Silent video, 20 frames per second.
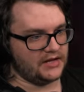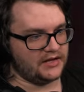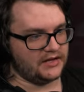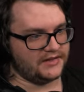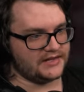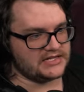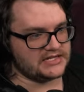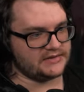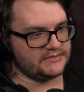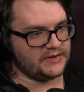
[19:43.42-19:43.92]

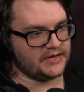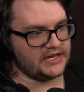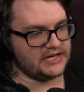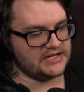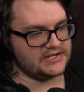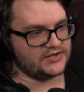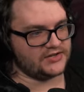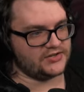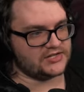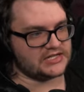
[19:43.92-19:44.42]
This is
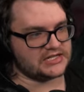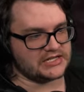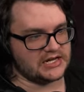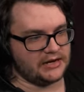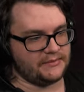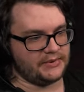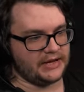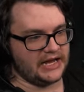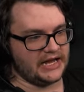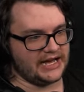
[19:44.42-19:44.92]
because there's a
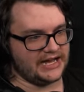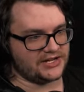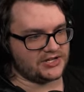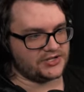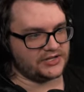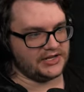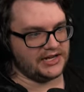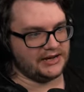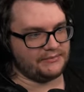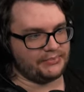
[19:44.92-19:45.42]
zombie
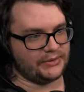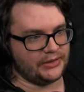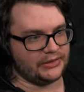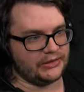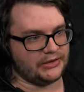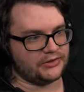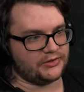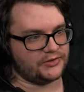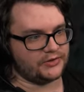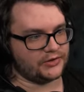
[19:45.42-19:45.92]
actually up on
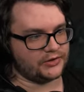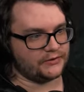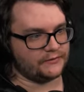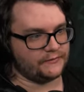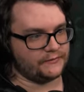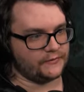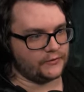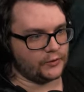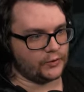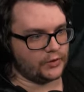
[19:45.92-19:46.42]
the third
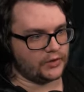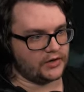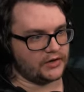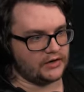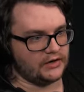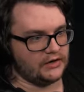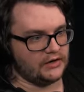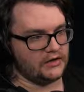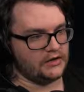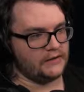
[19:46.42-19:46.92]
floor
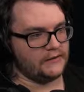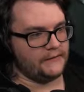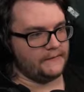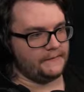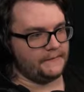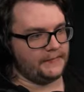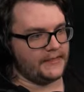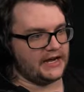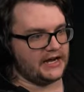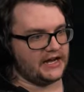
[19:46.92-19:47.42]

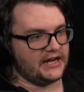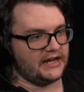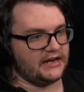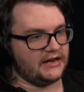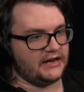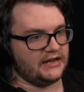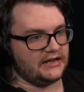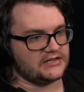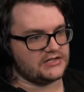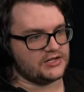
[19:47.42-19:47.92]
that
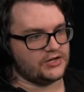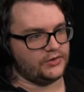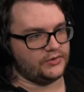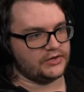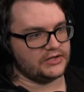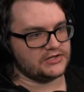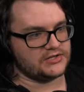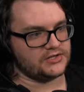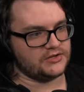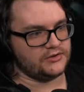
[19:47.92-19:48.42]
is
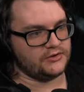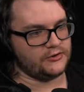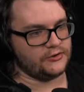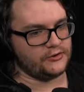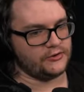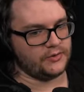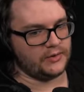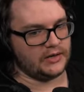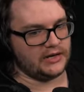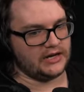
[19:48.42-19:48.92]
going
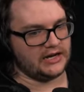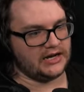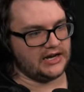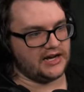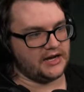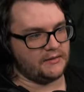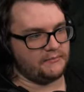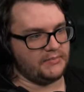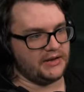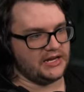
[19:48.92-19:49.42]
to
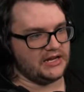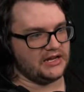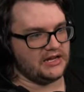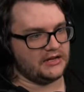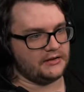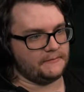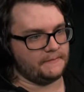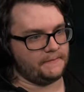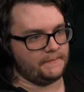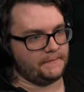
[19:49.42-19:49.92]
uh,
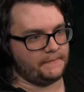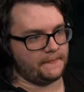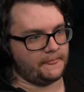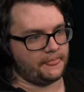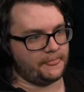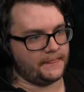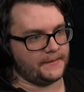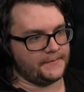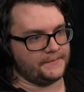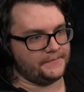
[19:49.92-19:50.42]
be
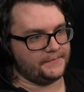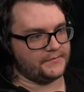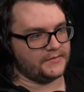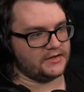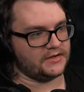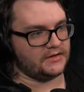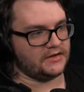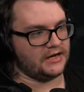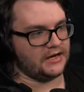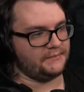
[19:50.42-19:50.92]

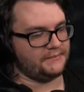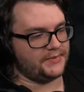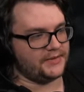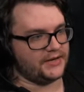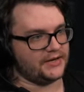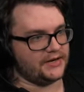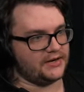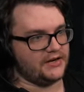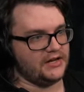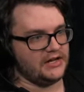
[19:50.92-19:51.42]
up
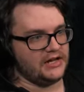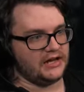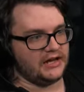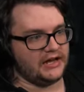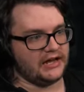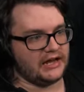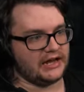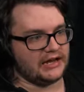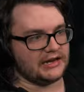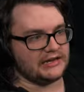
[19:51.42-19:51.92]
there
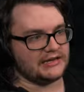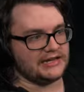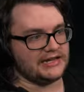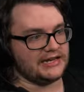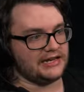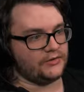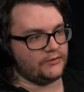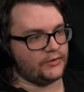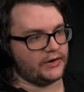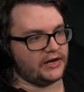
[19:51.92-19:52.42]
and
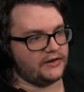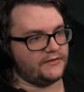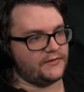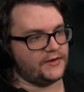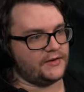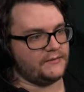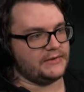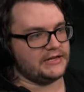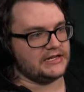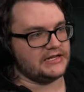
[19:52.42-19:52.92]
getting rid of
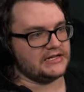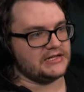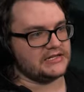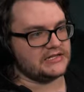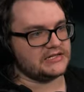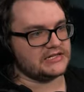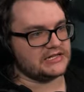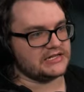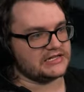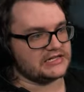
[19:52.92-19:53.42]
him
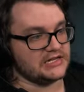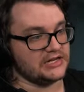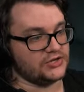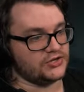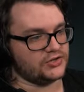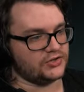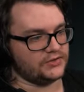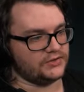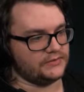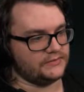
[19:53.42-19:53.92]
is
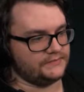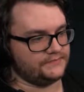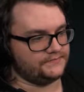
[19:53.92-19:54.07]
essential